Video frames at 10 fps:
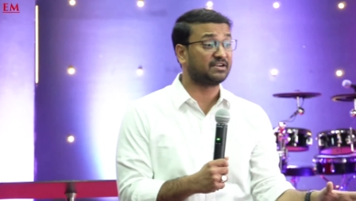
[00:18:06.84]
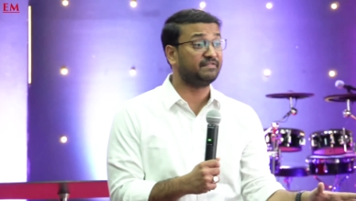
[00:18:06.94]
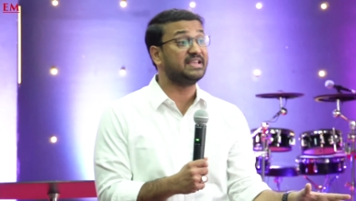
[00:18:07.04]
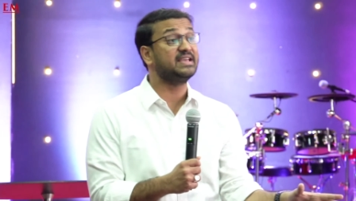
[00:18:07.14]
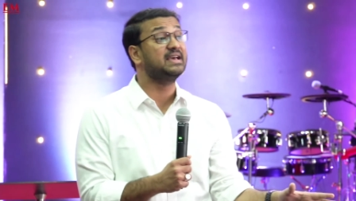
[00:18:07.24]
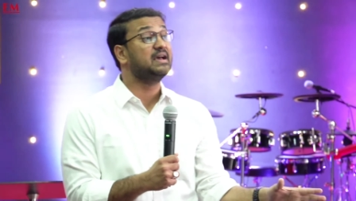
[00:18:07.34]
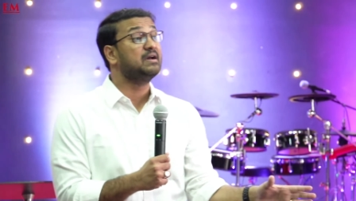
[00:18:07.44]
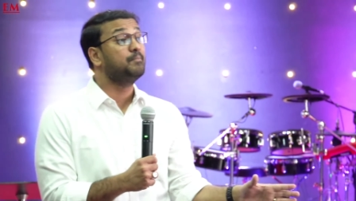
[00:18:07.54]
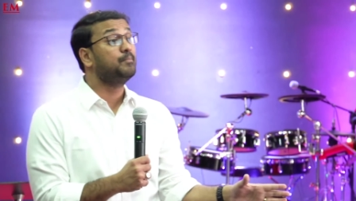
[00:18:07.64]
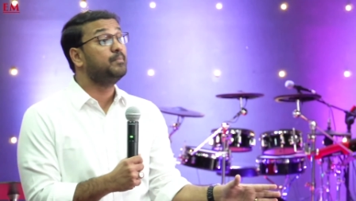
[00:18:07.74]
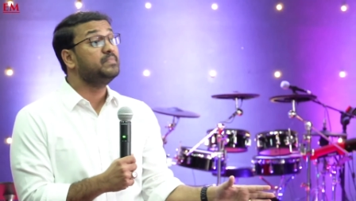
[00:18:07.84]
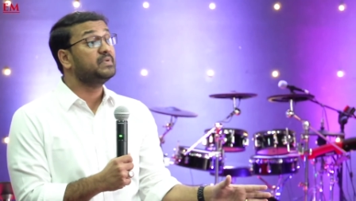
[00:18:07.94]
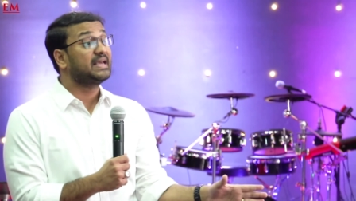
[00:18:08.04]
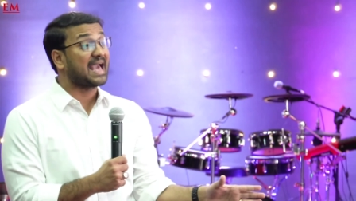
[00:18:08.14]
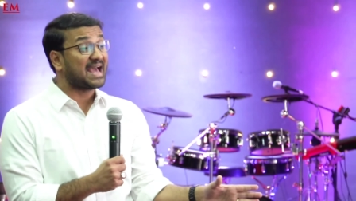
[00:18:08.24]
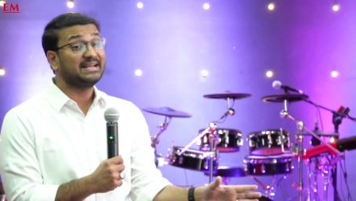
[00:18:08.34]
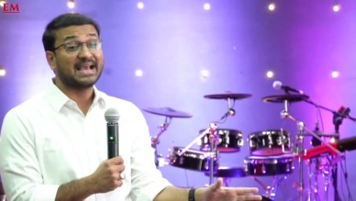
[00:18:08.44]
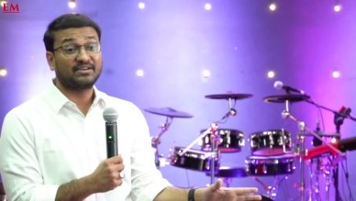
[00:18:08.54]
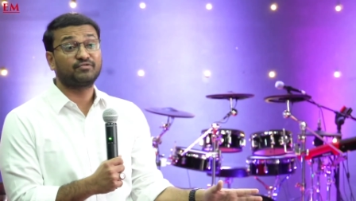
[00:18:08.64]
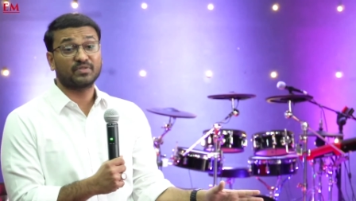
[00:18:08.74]
we can
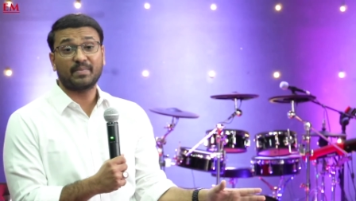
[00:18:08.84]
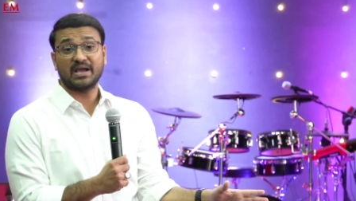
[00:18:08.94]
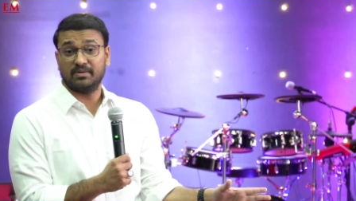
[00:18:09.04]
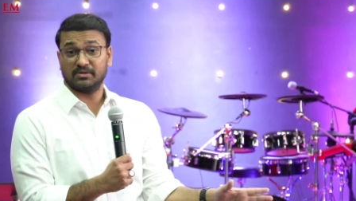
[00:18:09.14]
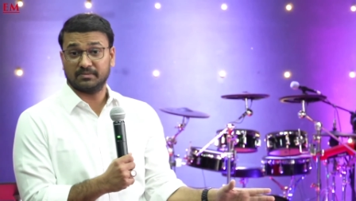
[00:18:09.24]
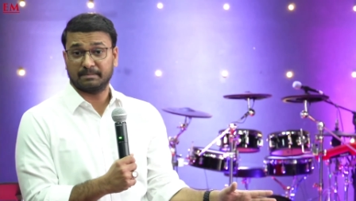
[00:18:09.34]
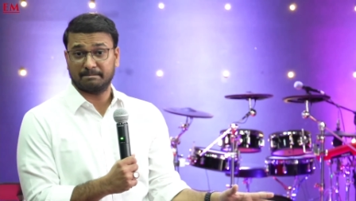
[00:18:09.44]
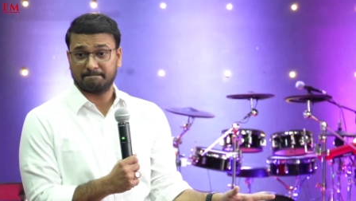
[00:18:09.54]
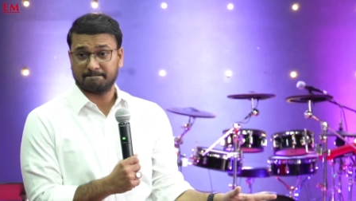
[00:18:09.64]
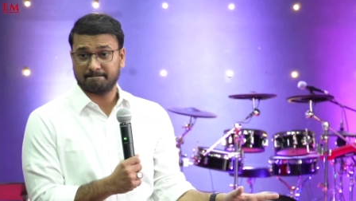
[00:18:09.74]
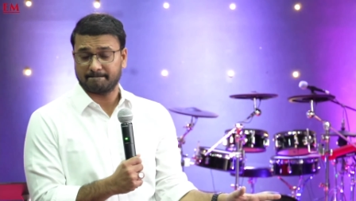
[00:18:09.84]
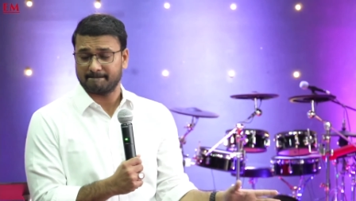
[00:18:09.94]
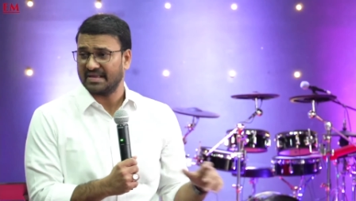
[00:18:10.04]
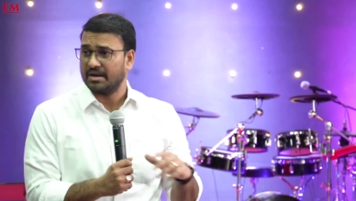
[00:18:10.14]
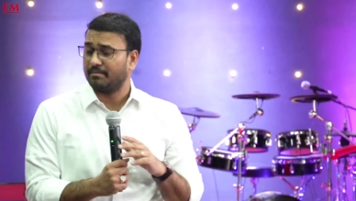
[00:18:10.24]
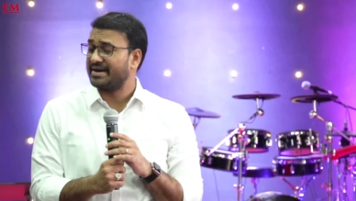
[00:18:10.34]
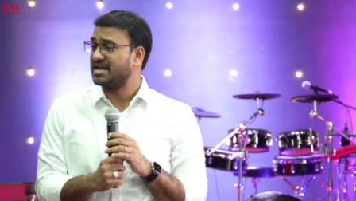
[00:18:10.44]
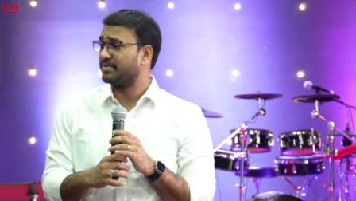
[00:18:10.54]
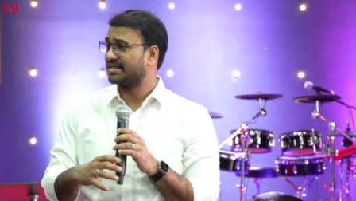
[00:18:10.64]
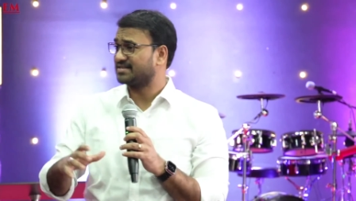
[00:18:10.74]
get from the Bible. My dear
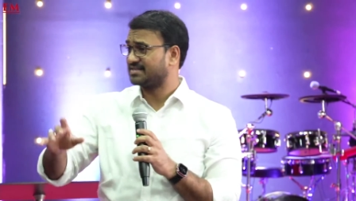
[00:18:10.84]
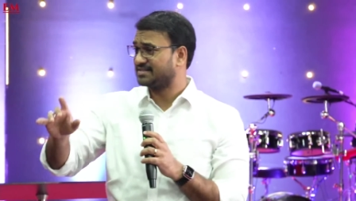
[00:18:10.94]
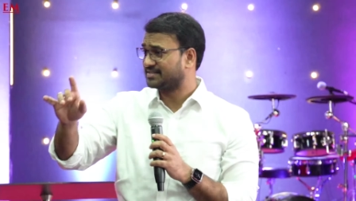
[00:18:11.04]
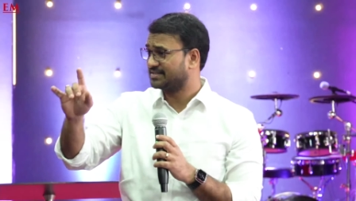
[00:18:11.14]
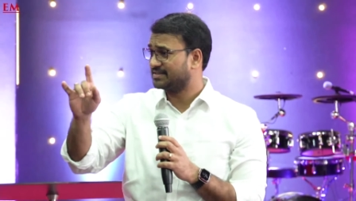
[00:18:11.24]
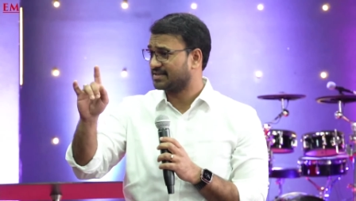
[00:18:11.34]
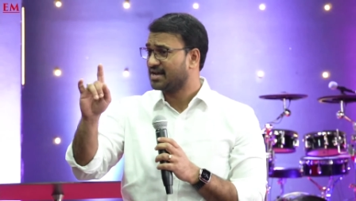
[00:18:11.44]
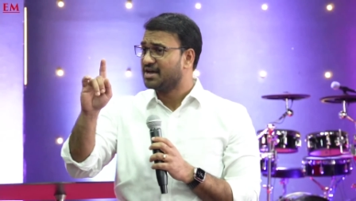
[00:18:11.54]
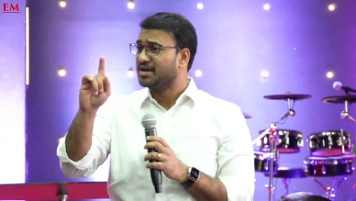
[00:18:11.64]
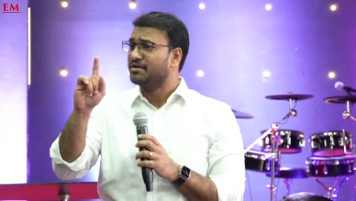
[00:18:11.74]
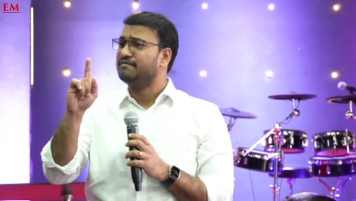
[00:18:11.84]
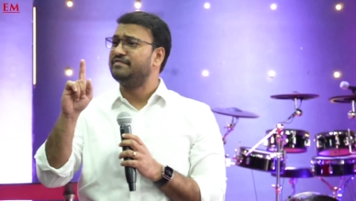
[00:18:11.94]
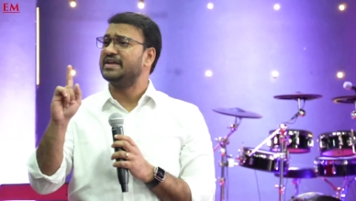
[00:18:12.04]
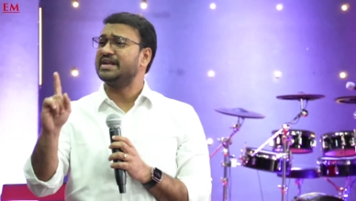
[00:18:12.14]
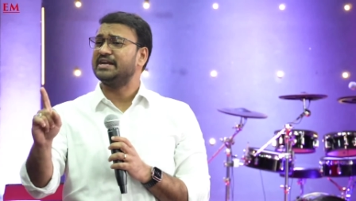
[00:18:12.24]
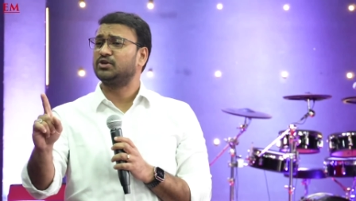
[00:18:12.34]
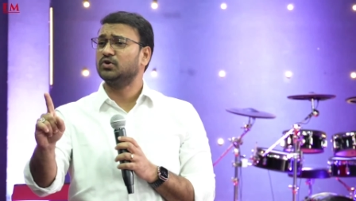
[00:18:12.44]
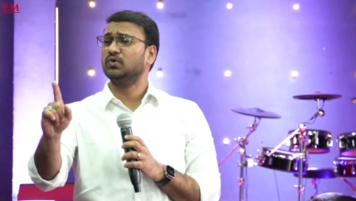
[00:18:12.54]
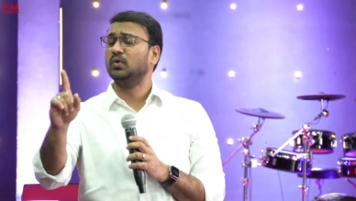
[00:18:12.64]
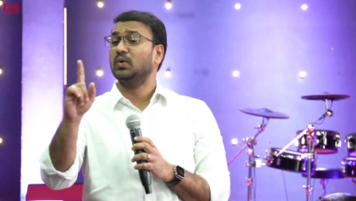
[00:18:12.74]
brothers and sisters, we need
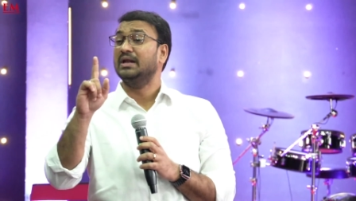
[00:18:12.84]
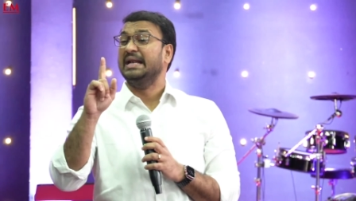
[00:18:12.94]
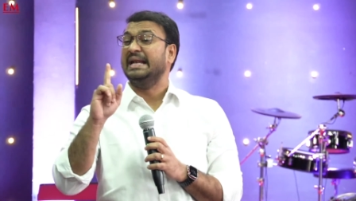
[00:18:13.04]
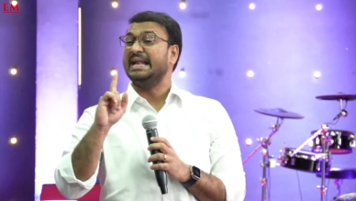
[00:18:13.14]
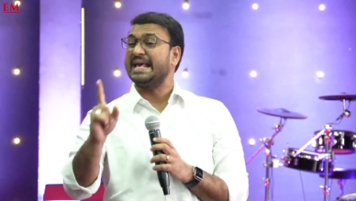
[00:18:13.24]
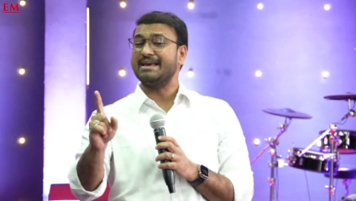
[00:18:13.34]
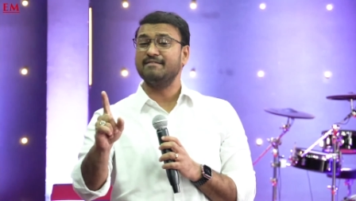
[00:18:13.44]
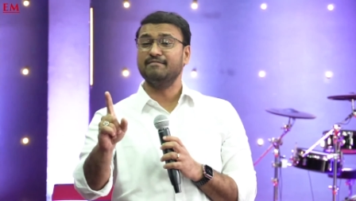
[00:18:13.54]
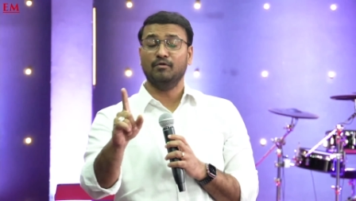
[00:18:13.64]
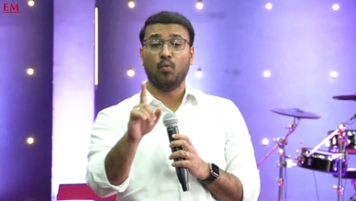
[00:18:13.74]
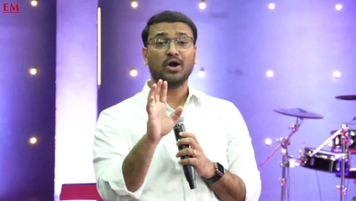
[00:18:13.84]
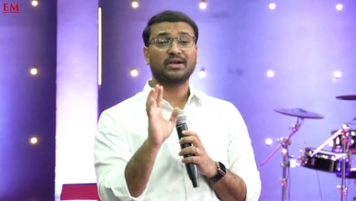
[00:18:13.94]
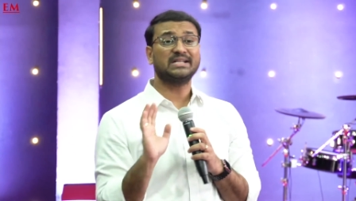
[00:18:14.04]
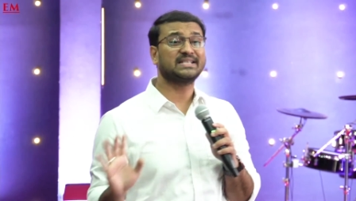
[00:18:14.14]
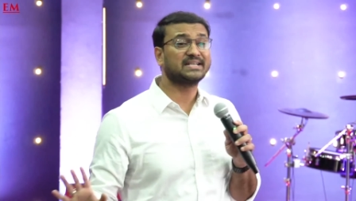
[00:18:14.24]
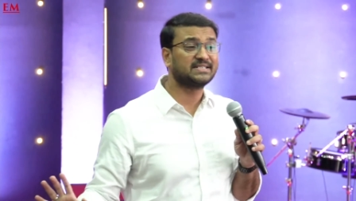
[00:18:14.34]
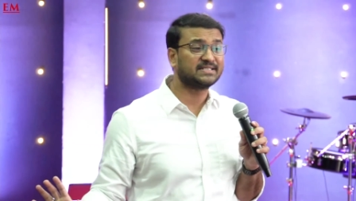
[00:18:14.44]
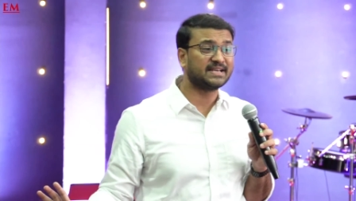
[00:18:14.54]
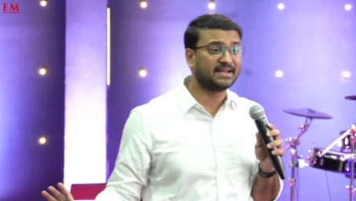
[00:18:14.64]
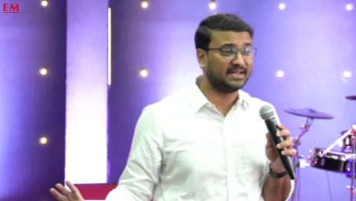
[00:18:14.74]
to leave what is
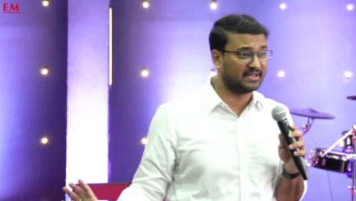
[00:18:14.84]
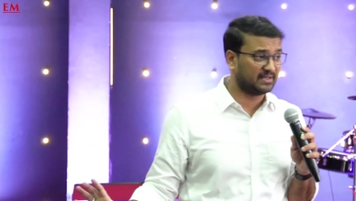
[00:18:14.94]
unnecessary.